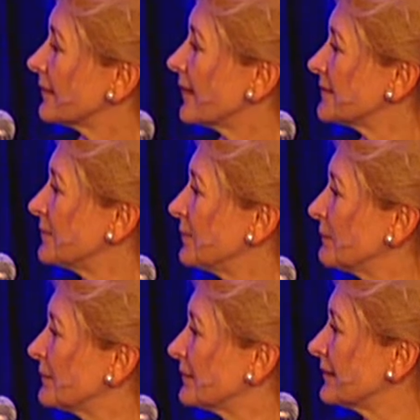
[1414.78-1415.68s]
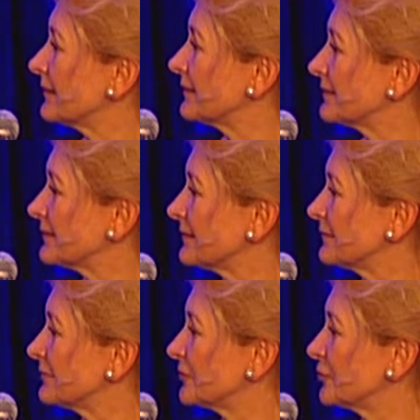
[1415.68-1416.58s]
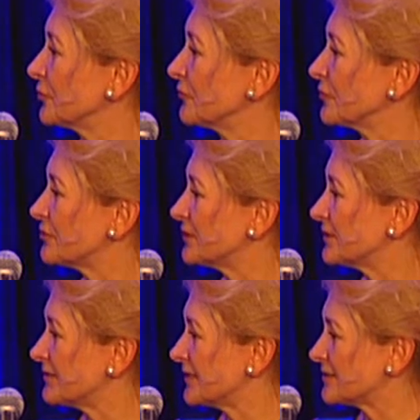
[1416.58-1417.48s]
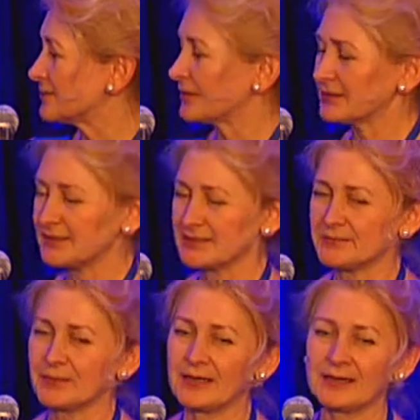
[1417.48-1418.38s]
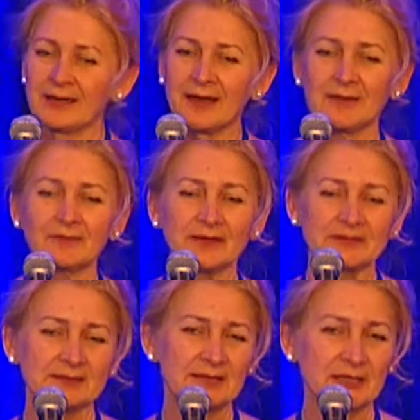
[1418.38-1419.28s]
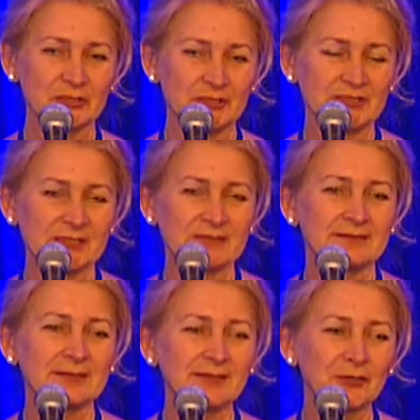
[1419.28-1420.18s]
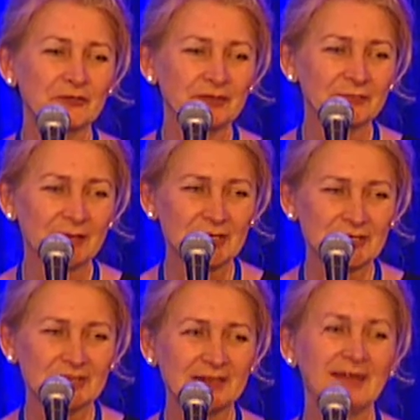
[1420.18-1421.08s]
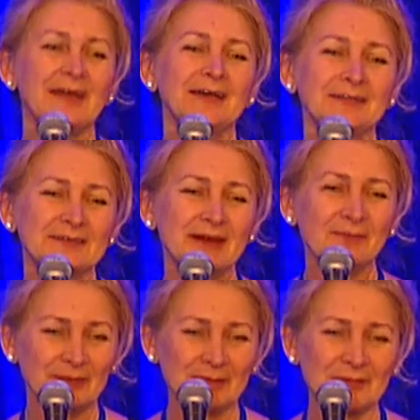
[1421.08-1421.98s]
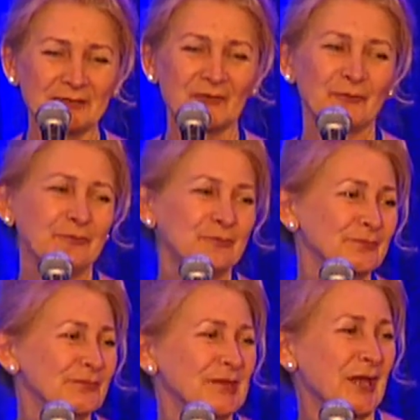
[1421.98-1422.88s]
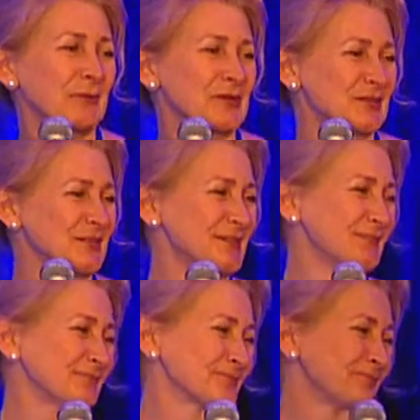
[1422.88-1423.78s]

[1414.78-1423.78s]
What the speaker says: other people in the different universities, as well as my funding agencies. Thank you very much, and I'm happy for the questions.